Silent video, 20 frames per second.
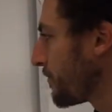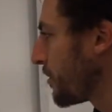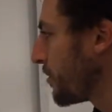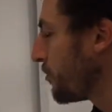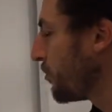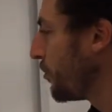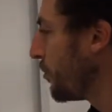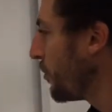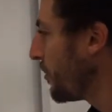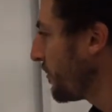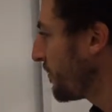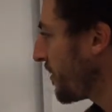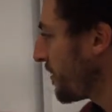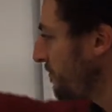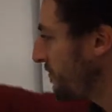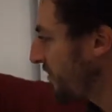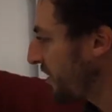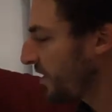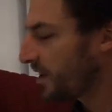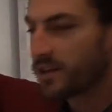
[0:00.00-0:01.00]
Now notice I'm
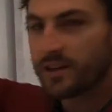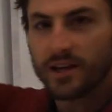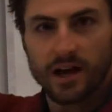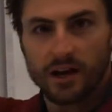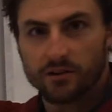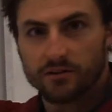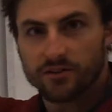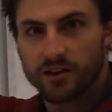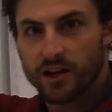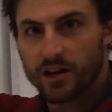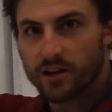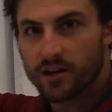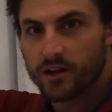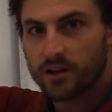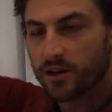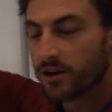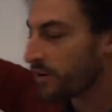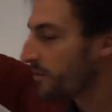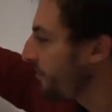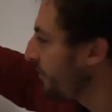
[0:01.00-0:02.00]
staying on the outside of the
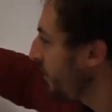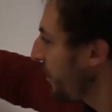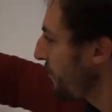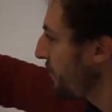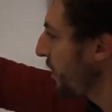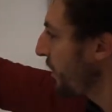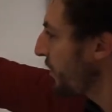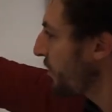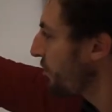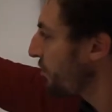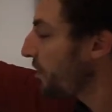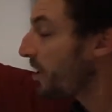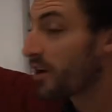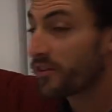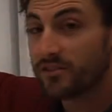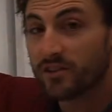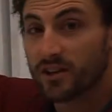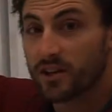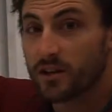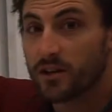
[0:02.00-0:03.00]
curve. I'm not
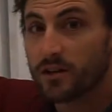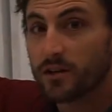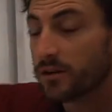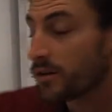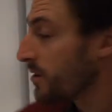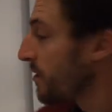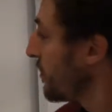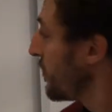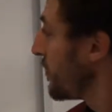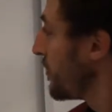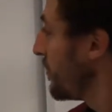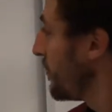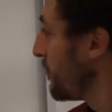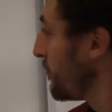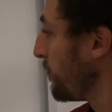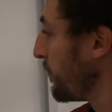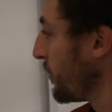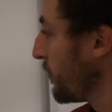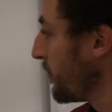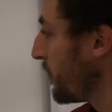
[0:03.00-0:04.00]
crossing this
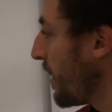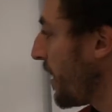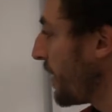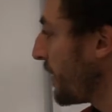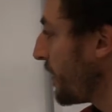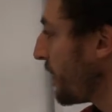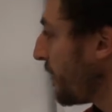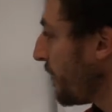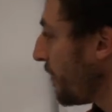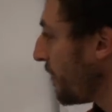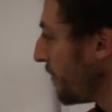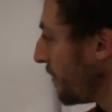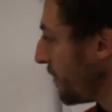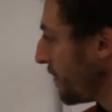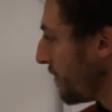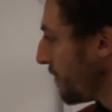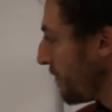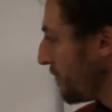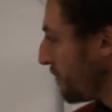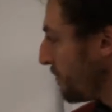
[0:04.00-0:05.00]
blue line at all,
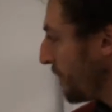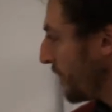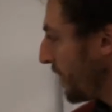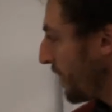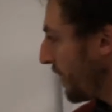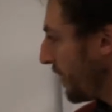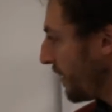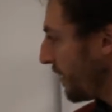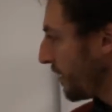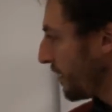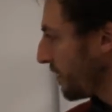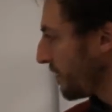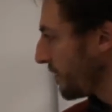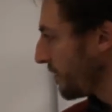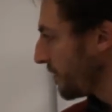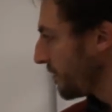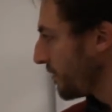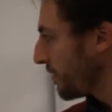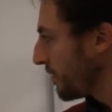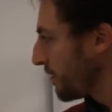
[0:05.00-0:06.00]
but I
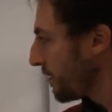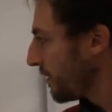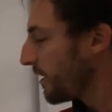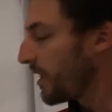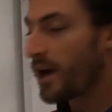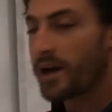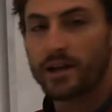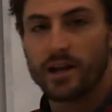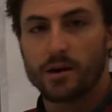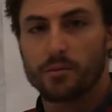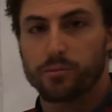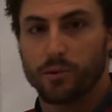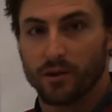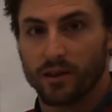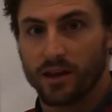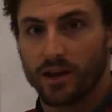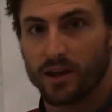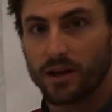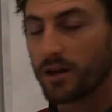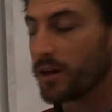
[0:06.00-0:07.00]
line up with
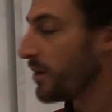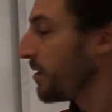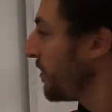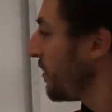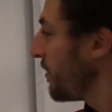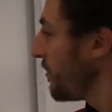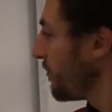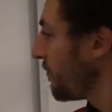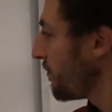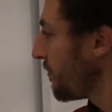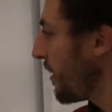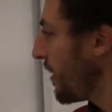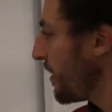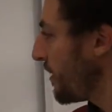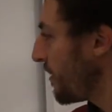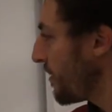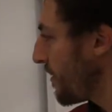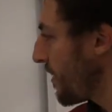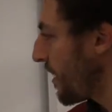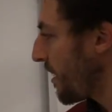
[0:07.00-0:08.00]
it
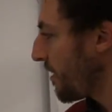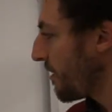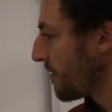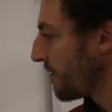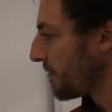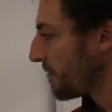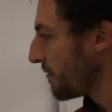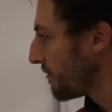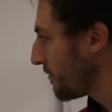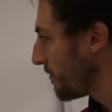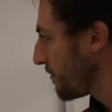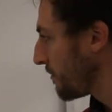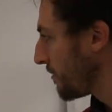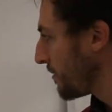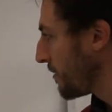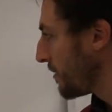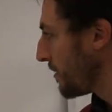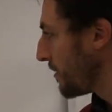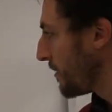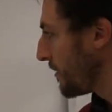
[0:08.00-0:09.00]
right there.
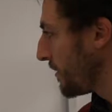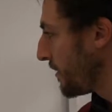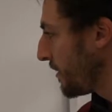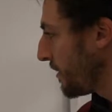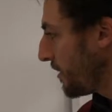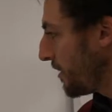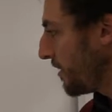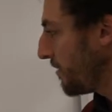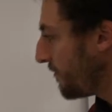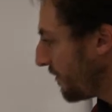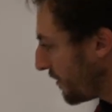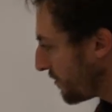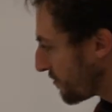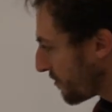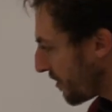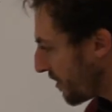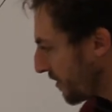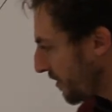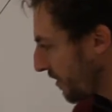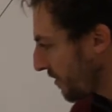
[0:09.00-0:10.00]
If I
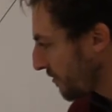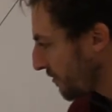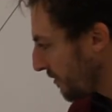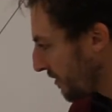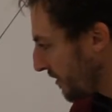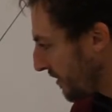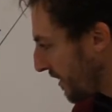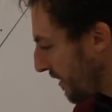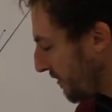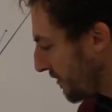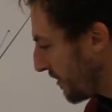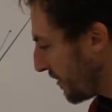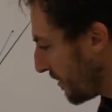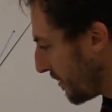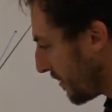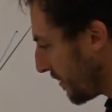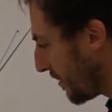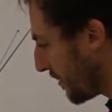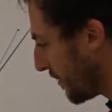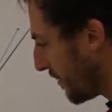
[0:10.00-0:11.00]
draw another one down
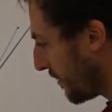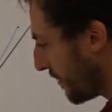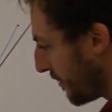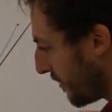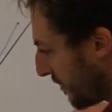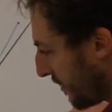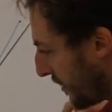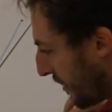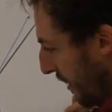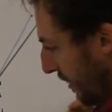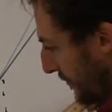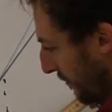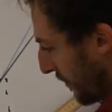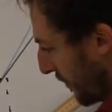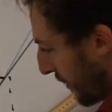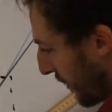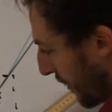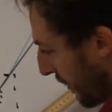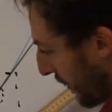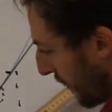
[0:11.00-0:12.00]
here, I'm going
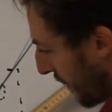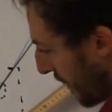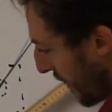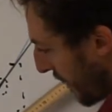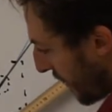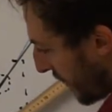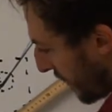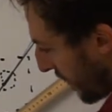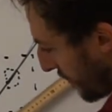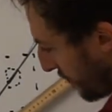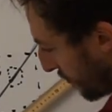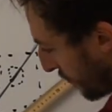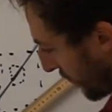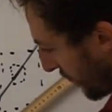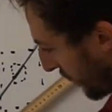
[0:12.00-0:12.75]
to line up with